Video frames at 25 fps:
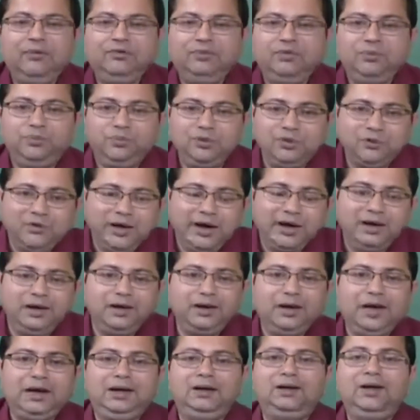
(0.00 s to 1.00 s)
we have to
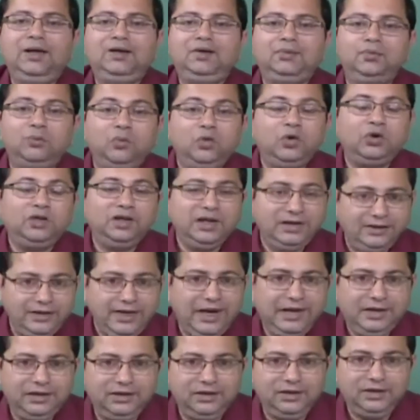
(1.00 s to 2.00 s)
provide at least more
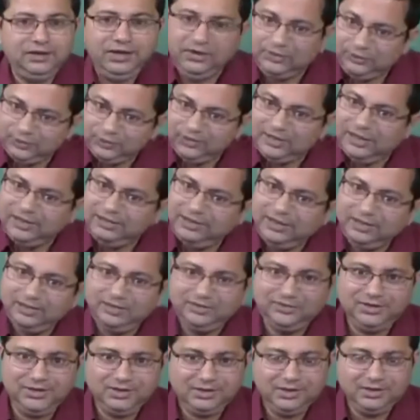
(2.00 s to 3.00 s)
than that energy, so that
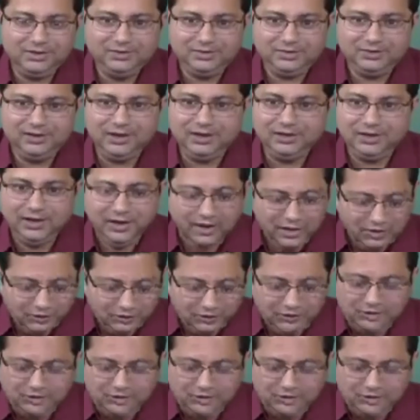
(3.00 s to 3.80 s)
the ignition can start.